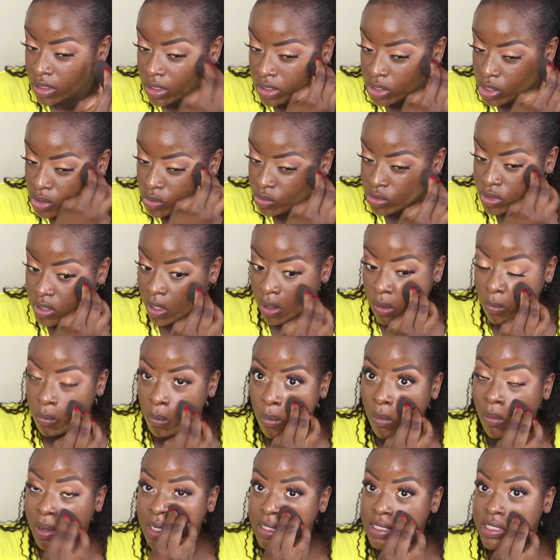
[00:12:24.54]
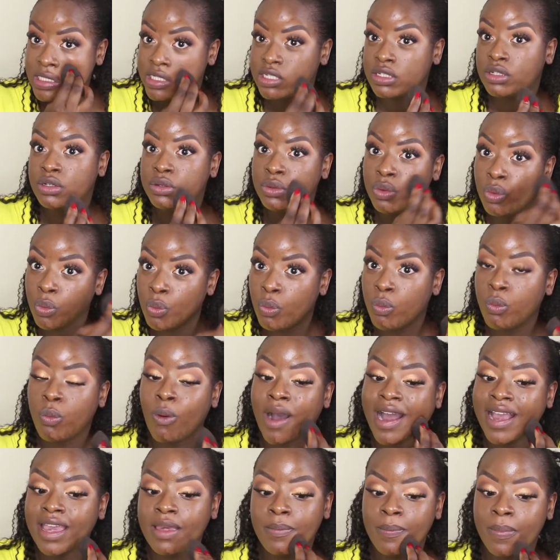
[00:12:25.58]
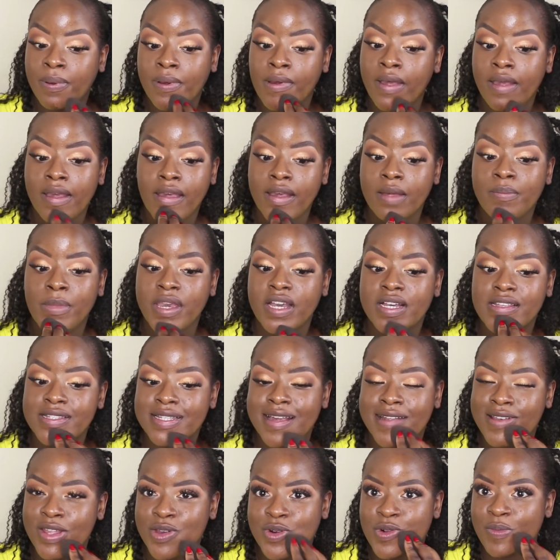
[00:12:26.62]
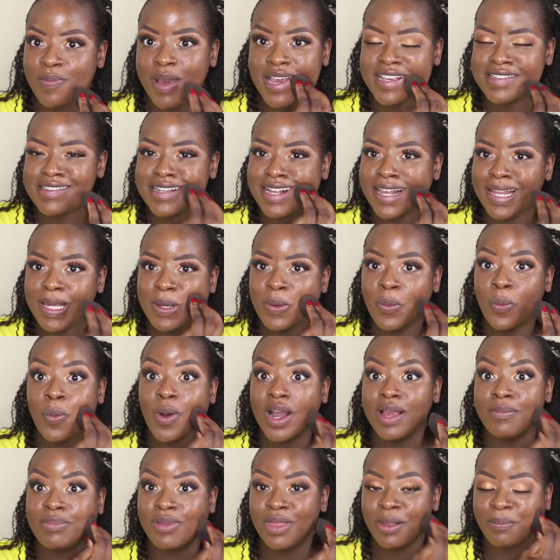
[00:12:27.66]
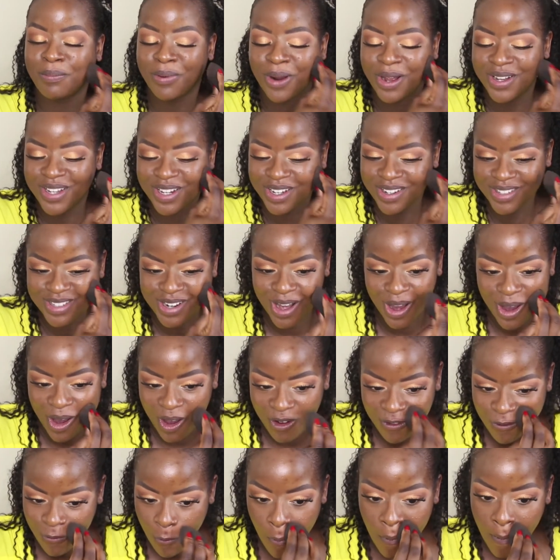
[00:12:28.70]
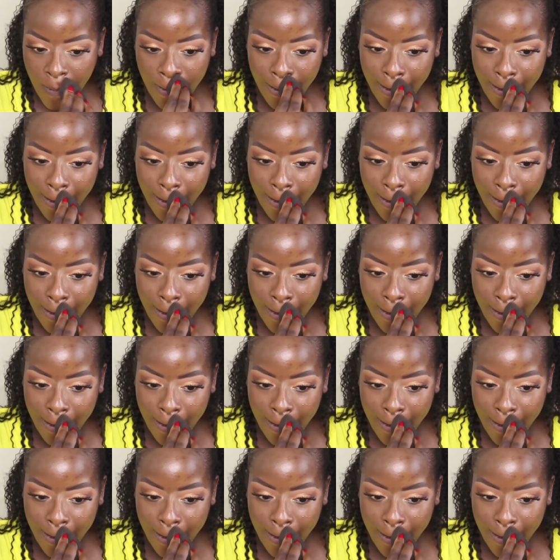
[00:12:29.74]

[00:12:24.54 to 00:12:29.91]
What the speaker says: You don't want to wipe, because then you'll basically wipe the product off.